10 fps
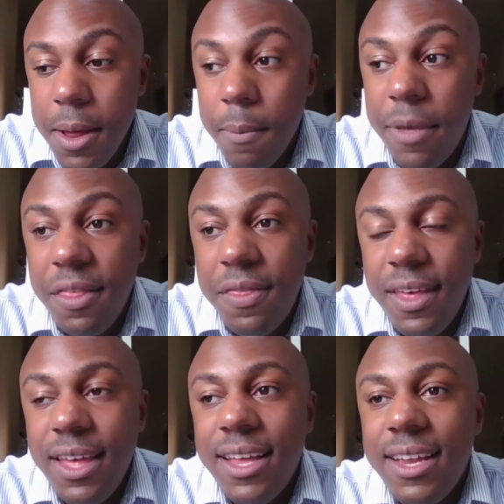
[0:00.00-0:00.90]
But
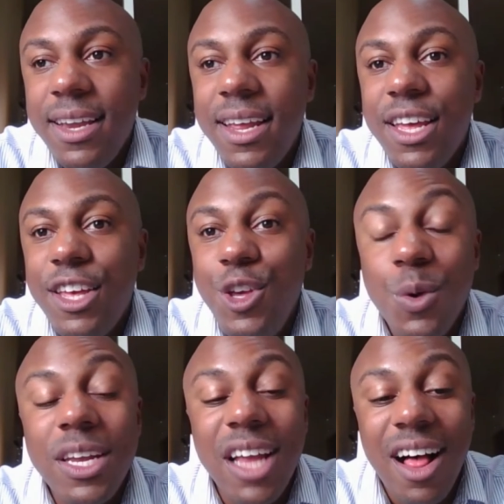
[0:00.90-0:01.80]
then you
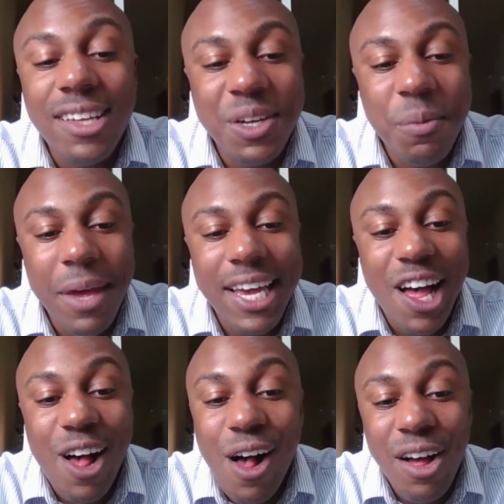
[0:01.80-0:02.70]
can also make
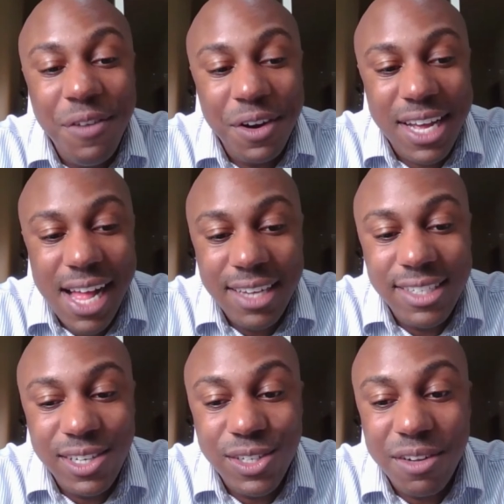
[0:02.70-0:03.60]
all of your
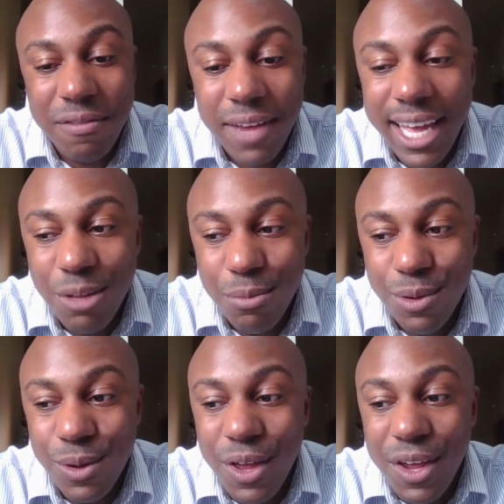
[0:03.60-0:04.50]
concerts
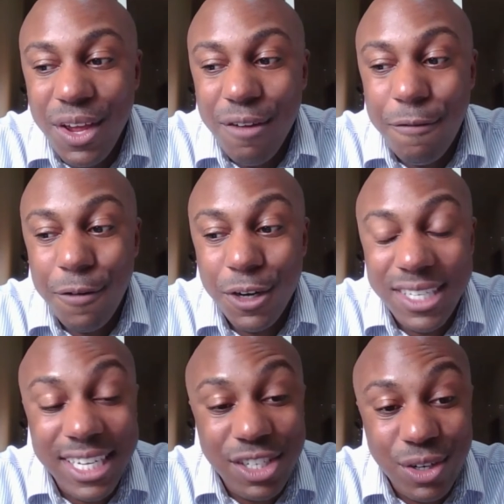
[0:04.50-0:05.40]
available for
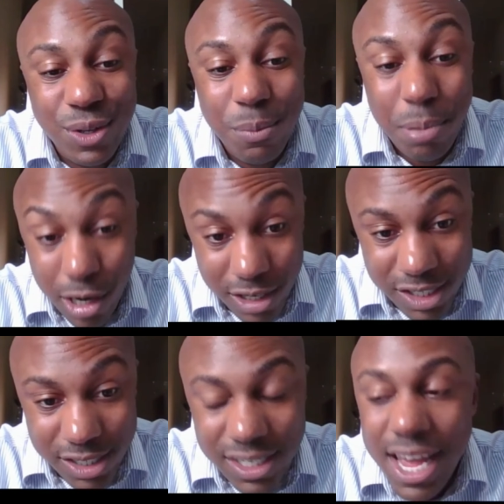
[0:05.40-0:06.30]
digital
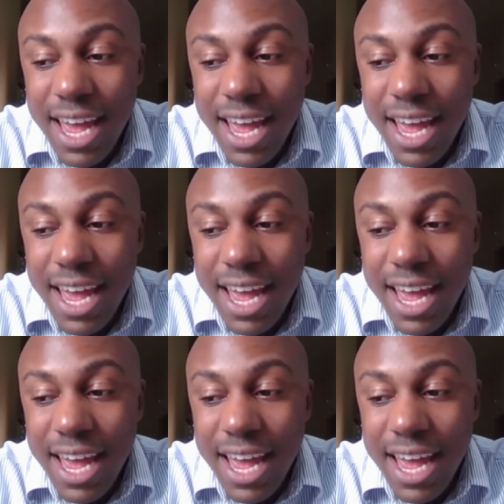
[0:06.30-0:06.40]
purchase.